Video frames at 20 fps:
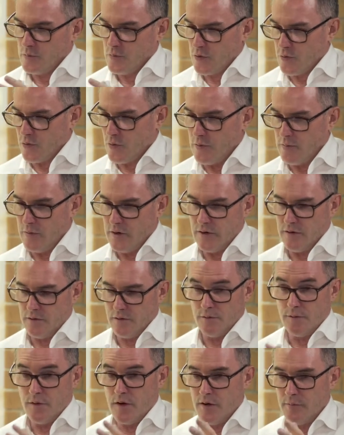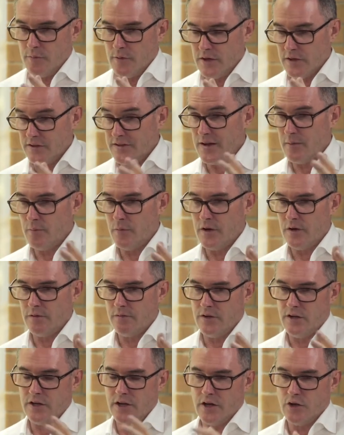3-minute, 5-minute, 10-minute
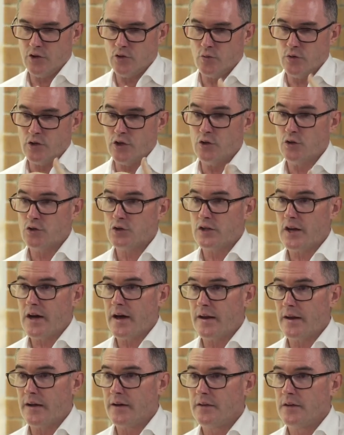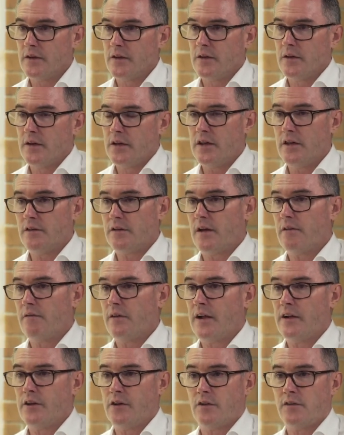video to a new starter. Here's our
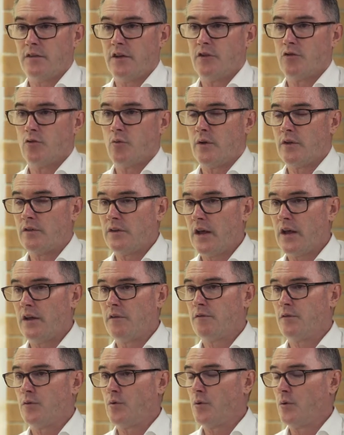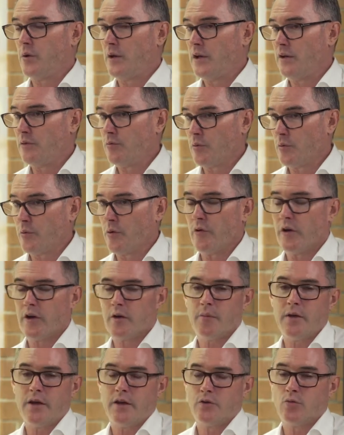values. Here's what we stand for. Here's what we
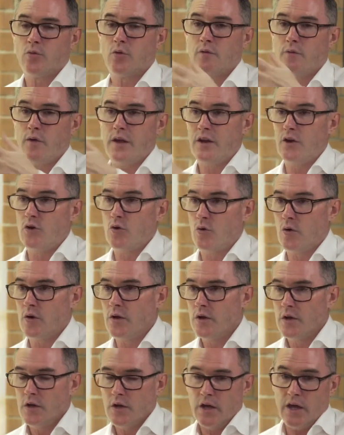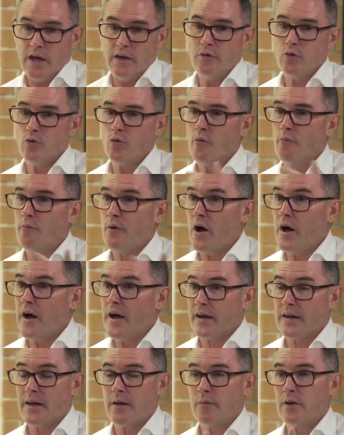recommend. To a vendor, even to a
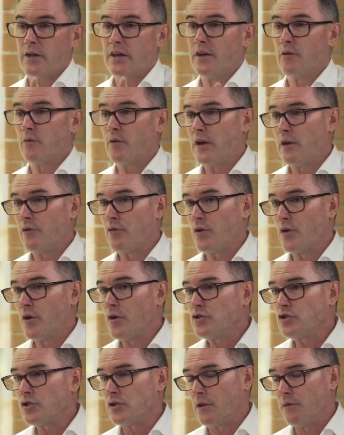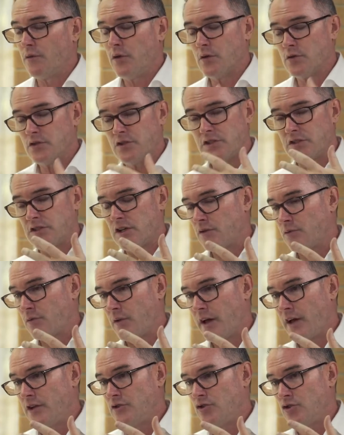buyer coming, getting ready for an auction. If you're a
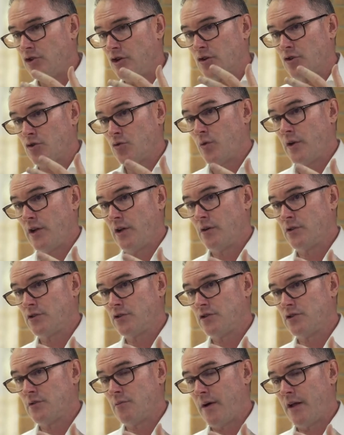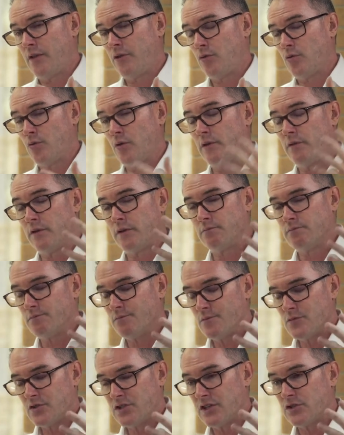successful agent, you've got 20 auctions a month or even
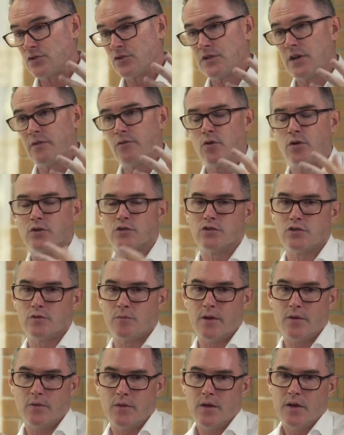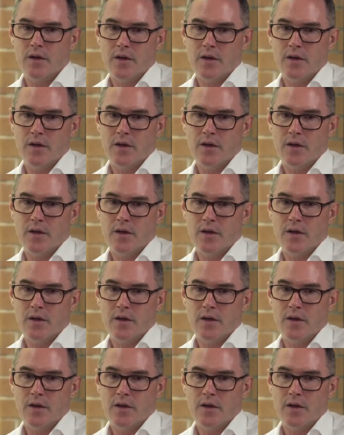6 or 7 auctions a month,